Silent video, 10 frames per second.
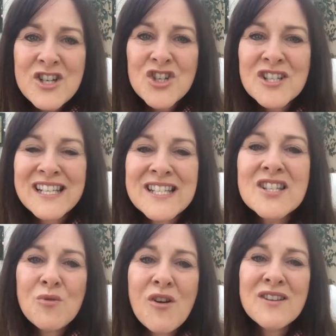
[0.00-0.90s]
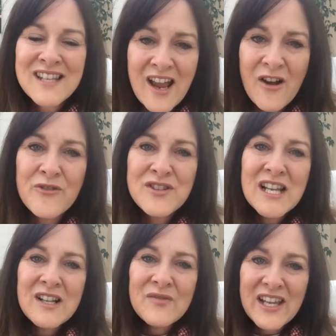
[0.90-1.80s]
allegiance isn't to ourselves,
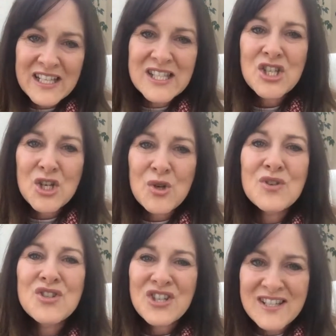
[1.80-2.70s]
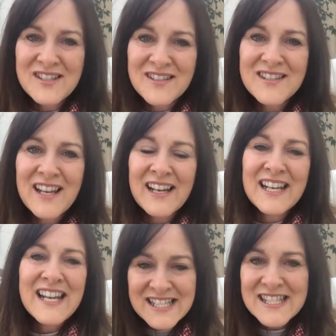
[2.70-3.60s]
it's to Jesus, and
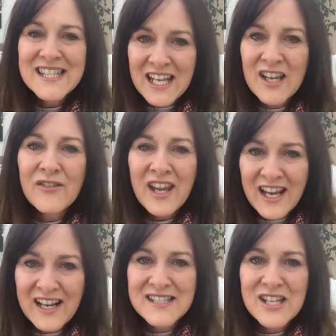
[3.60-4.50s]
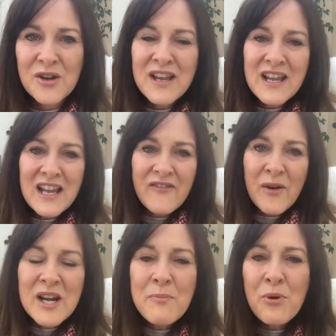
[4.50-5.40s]
he's the King of Kings. So if
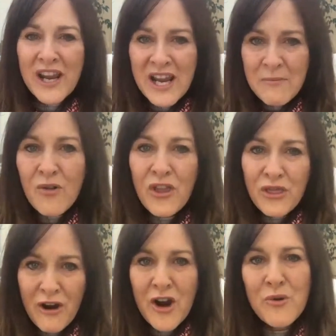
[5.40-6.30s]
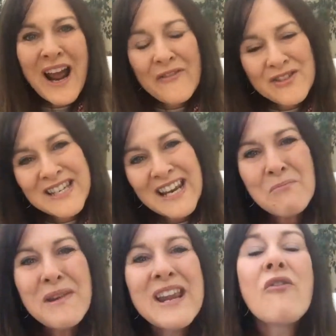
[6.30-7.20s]
I'm going to put him on the throne, I have to
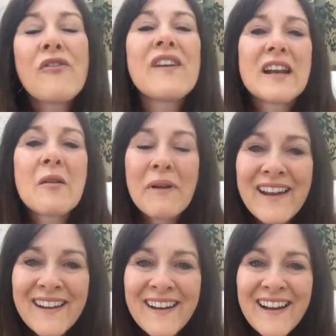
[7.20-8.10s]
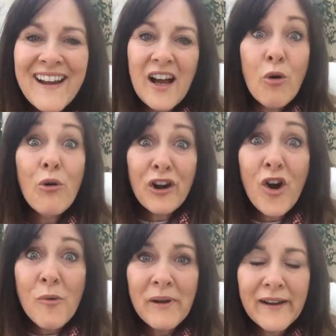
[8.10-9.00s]
take me off a little bit or a
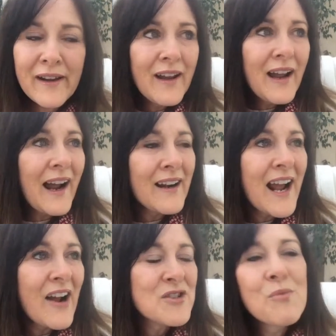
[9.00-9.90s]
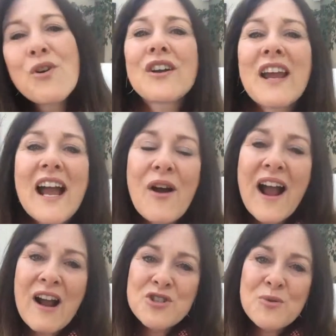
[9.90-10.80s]
lot of it. And I have to work out
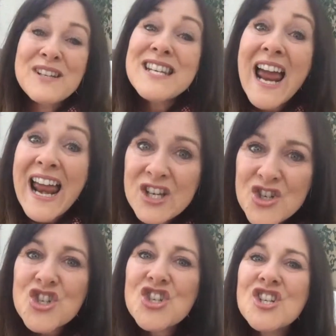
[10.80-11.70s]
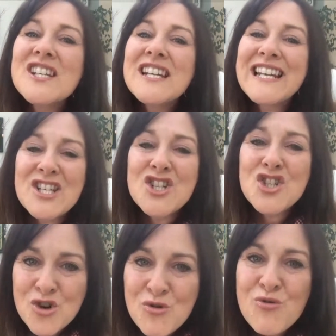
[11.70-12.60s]
how to intentionally
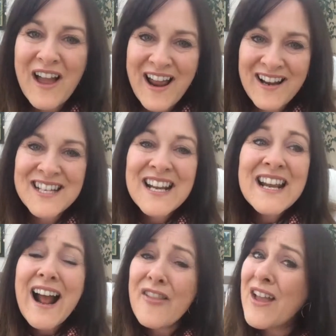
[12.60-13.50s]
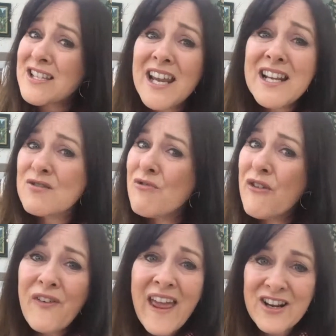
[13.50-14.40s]
do that. And that takes
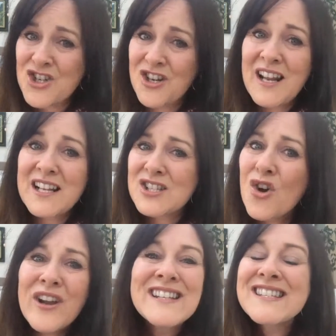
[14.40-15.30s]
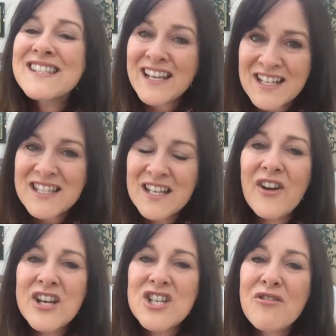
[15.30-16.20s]
reflection. That's not
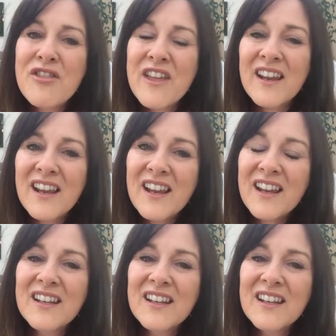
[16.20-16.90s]
instinctive, I don't think.